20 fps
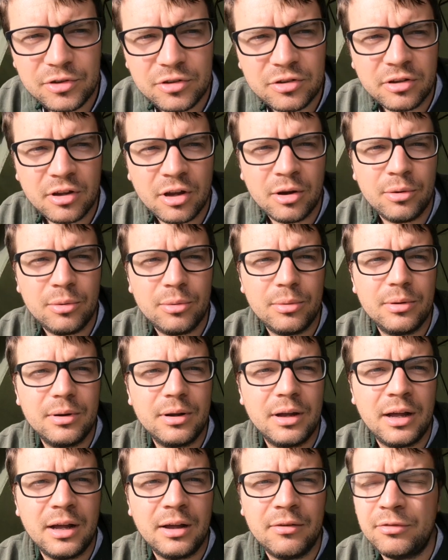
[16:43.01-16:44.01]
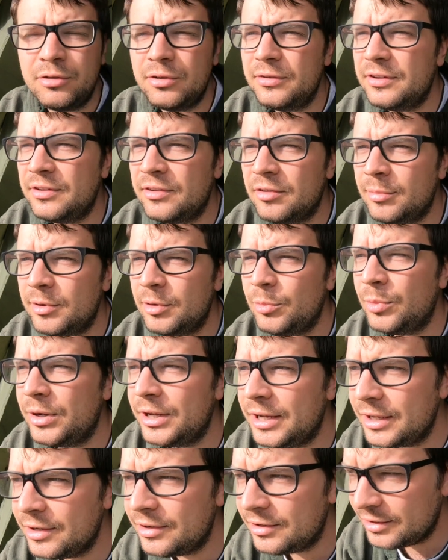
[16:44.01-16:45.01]
So I thought, this is a bit
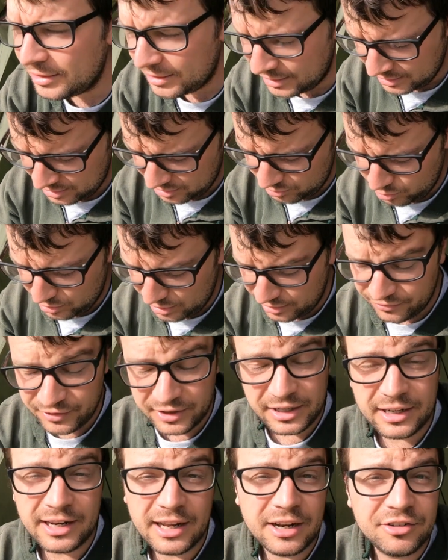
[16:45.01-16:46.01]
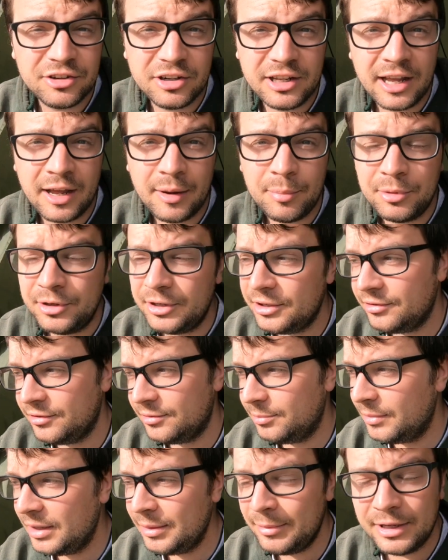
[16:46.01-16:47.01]
weird, and what I think had actually happened
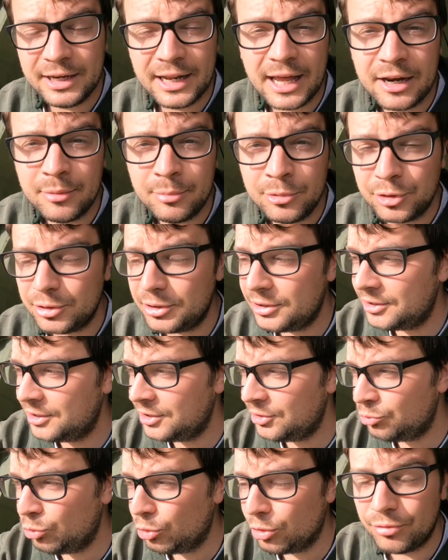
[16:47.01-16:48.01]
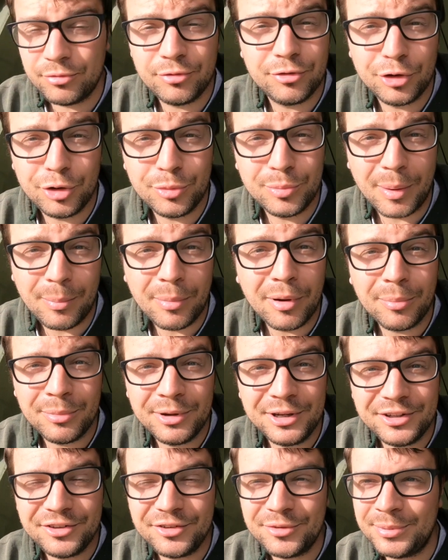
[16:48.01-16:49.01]
is maybe an animal had run through my
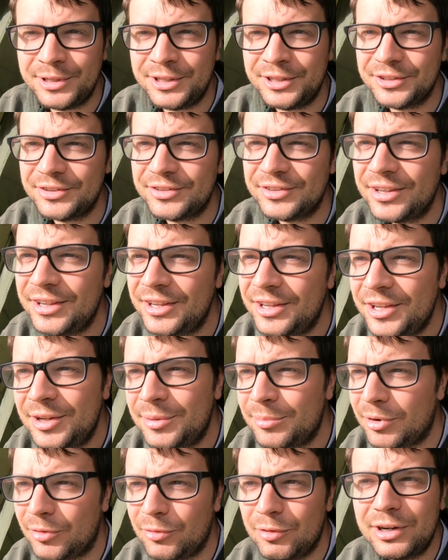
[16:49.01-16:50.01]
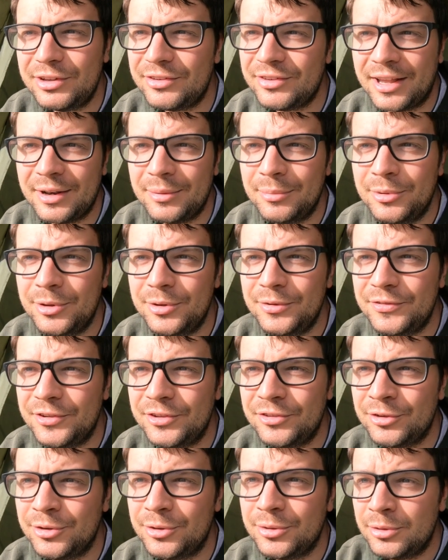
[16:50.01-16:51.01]
bobbins, because my rigs hadn't moved
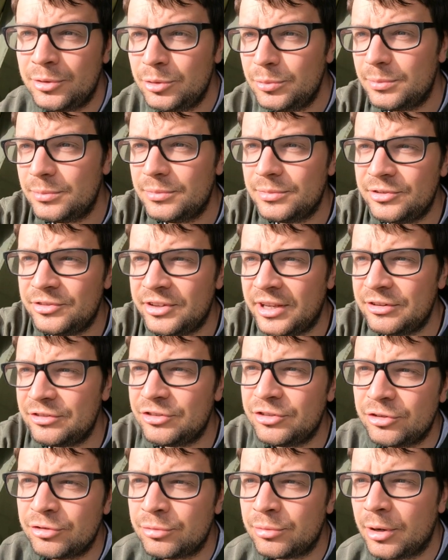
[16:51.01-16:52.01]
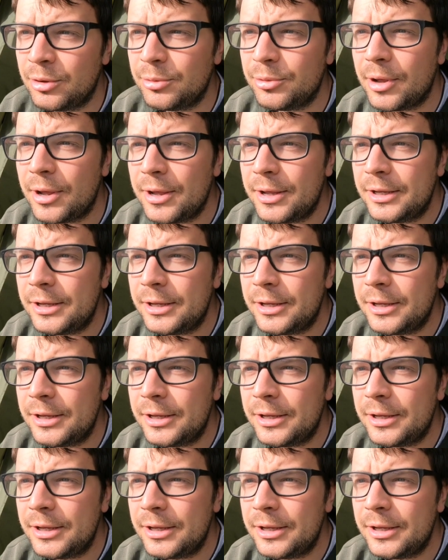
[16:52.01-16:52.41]
at all. Oh, tense just rolled.